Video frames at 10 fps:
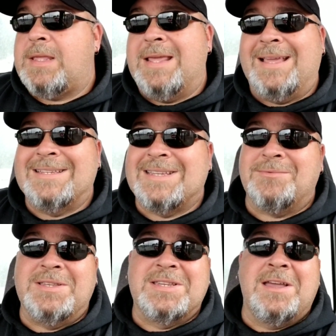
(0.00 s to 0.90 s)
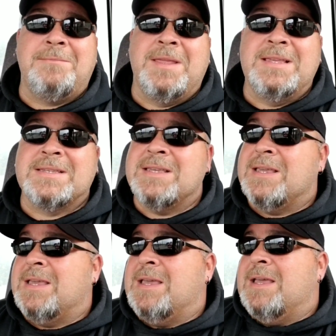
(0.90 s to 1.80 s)
And like I said, these companies
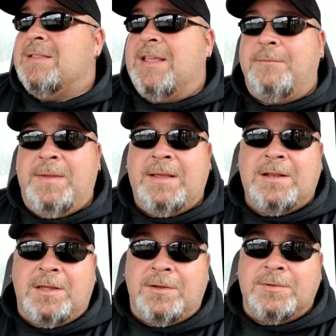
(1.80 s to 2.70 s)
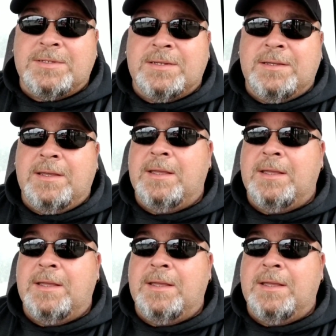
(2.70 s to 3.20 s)
that have been closed,